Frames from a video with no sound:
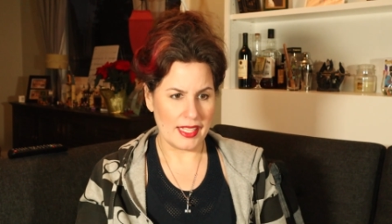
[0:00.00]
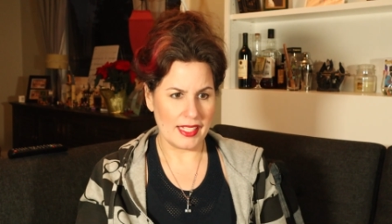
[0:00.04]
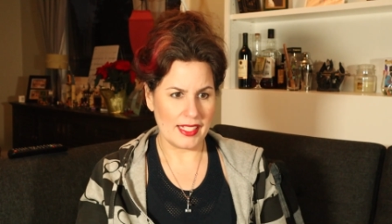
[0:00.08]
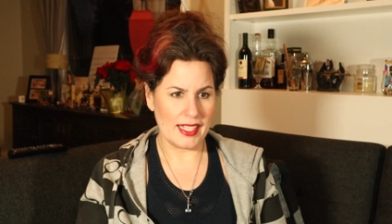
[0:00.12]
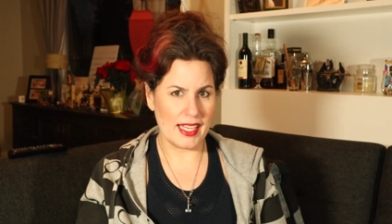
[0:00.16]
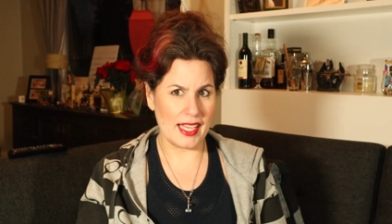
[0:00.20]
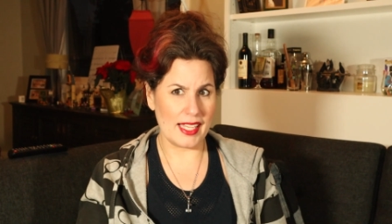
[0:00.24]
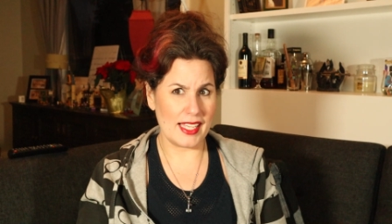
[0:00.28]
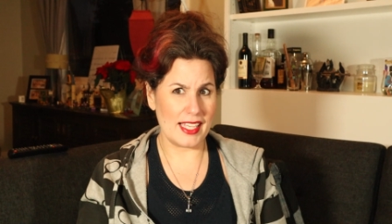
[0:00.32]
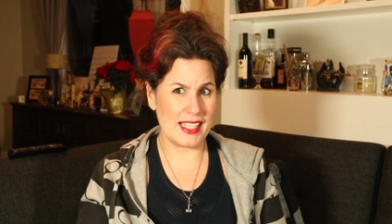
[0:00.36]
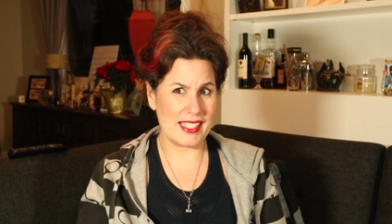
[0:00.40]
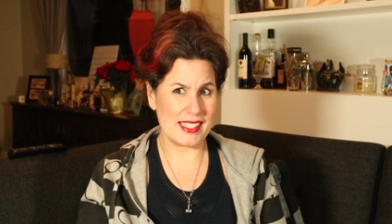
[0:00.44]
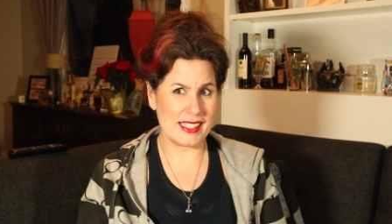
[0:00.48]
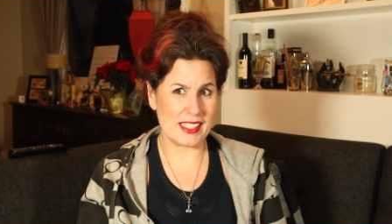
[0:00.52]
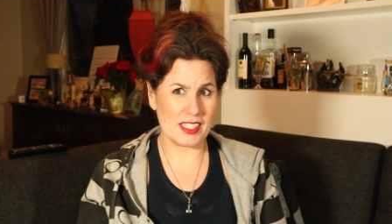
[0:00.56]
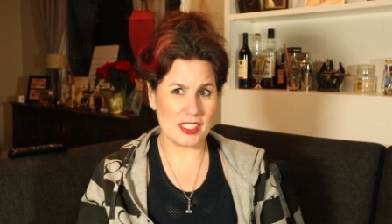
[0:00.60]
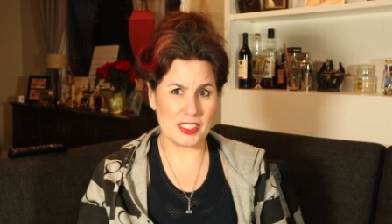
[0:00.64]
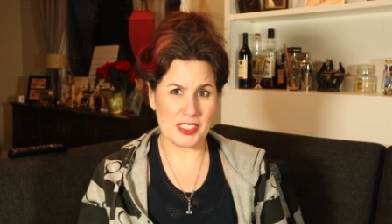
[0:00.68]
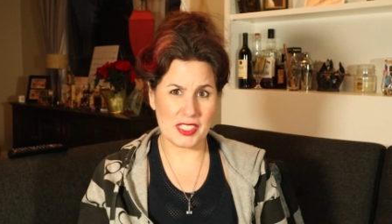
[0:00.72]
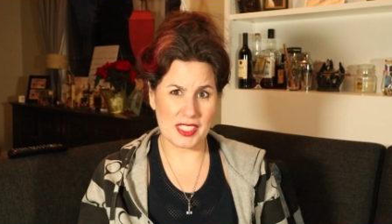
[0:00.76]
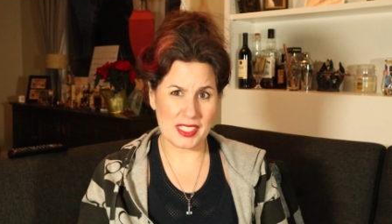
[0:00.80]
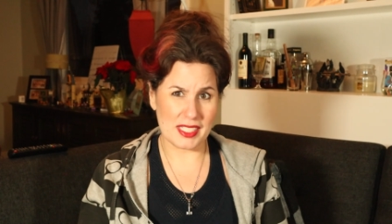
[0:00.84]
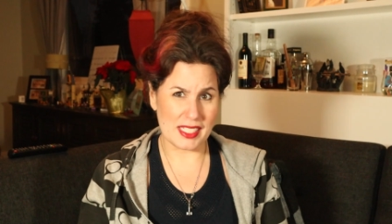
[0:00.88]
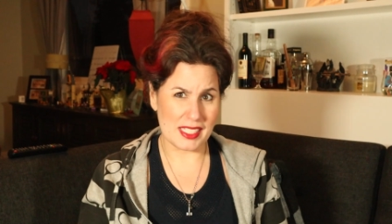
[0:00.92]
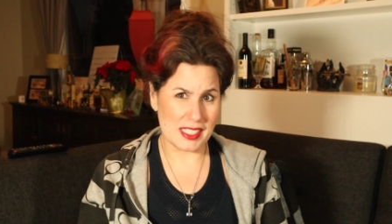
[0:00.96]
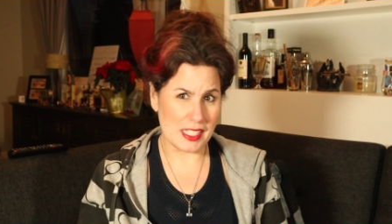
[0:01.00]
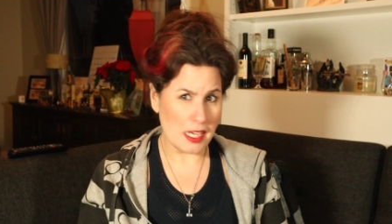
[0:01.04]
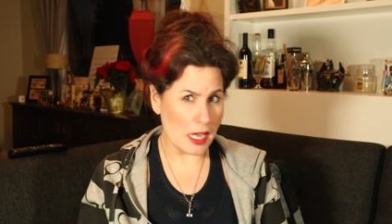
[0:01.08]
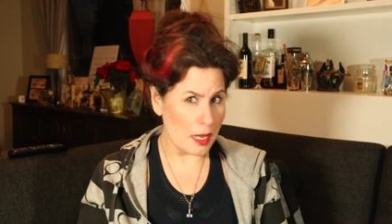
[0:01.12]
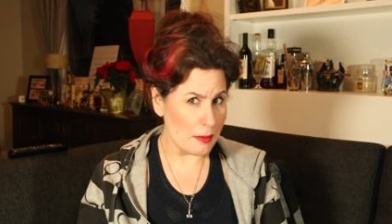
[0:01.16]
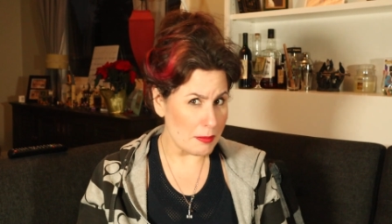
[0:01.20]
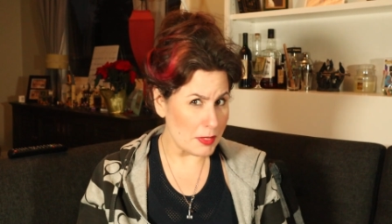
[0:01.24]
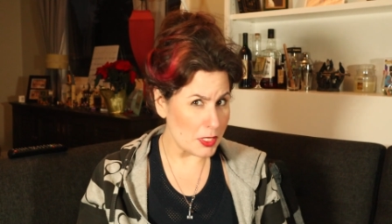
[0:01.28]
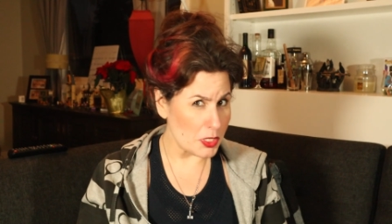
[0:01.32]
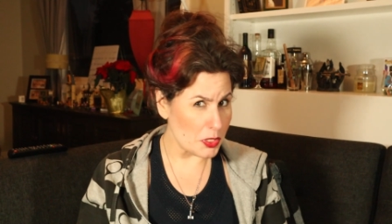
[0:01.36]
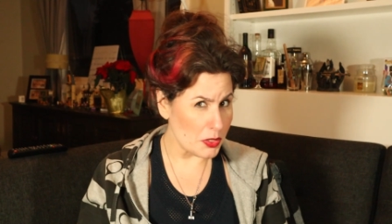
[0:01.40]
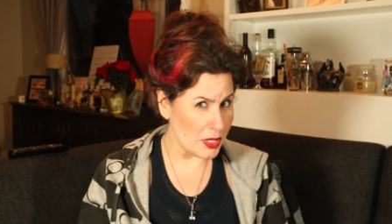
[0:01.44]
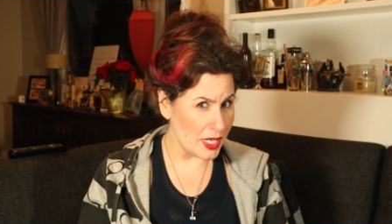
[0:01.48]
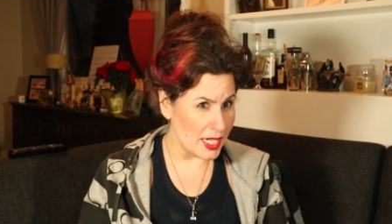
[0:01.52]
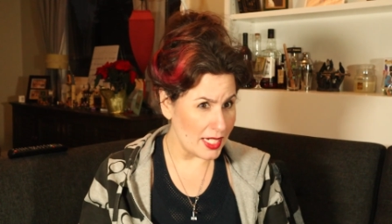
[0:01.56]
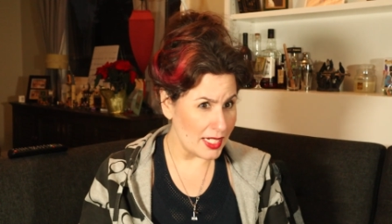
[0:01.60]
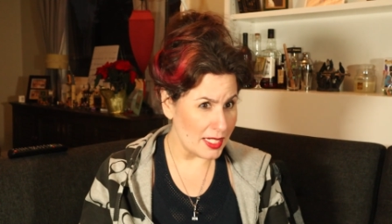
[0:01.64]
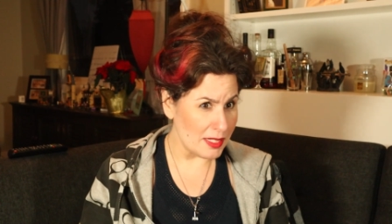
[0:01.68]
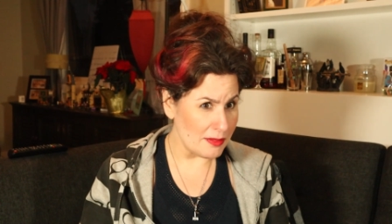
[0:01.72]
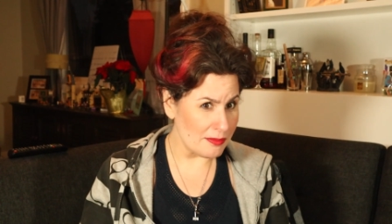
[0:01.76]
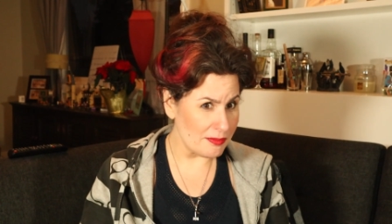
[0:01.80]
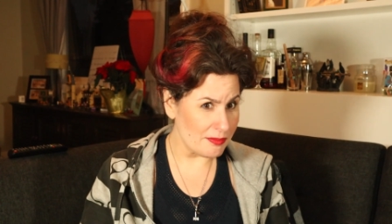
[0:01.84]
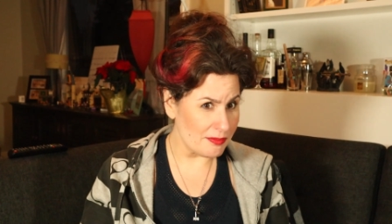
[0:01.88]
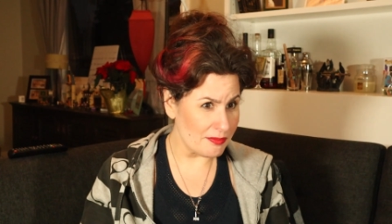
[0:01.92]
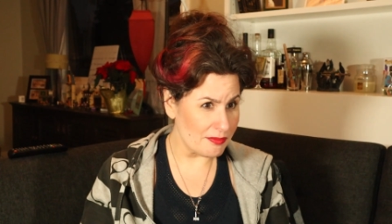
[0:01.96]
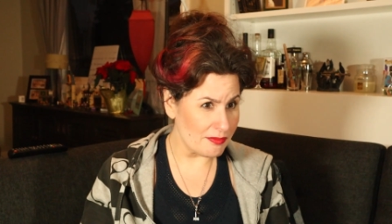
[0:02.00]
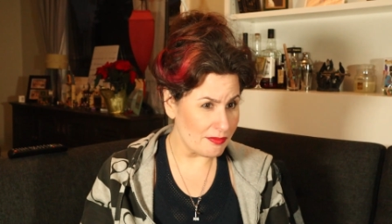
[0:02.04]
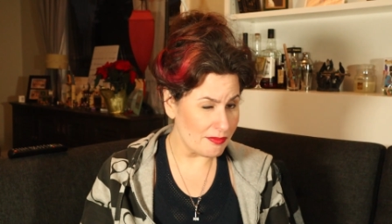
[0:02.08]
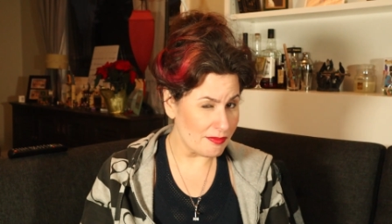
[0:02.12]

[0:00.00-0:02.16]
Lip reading: yet he still took the time to train him.